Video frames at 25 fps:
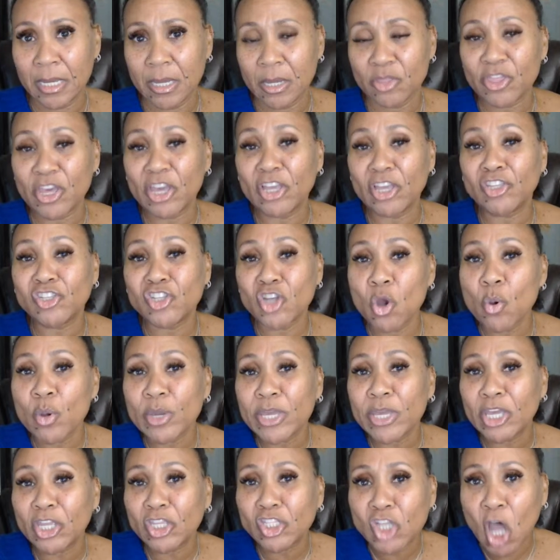They don't
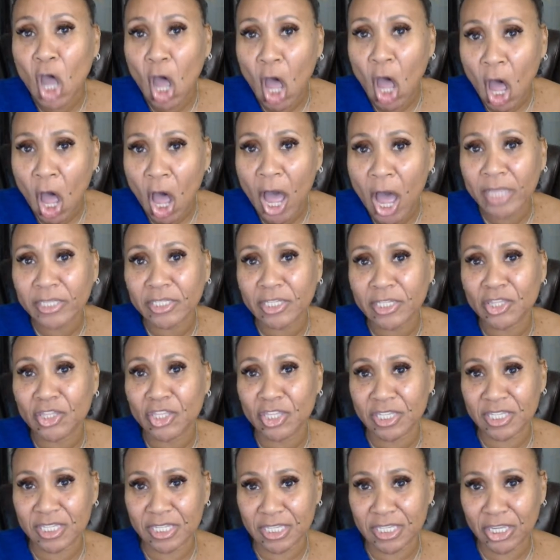get taught the
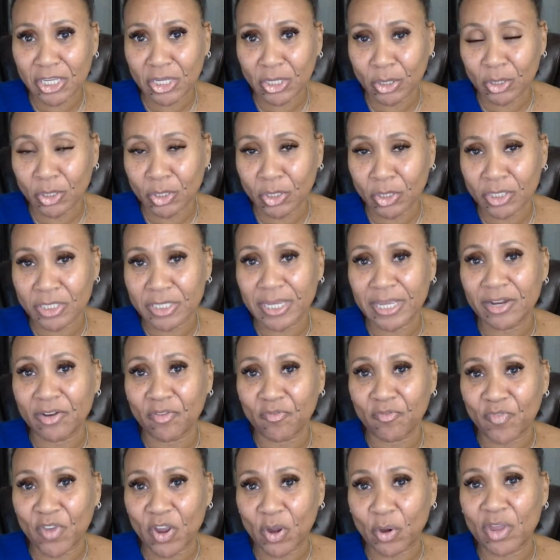skills in a
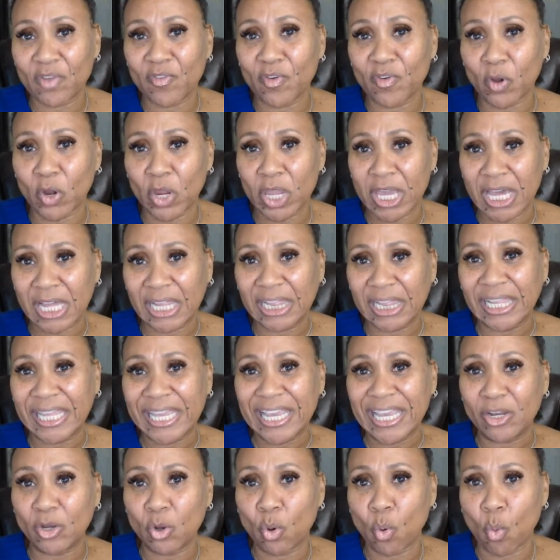very
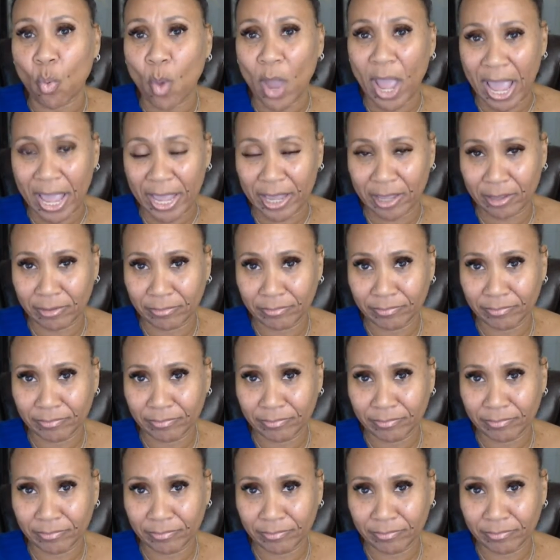clean way.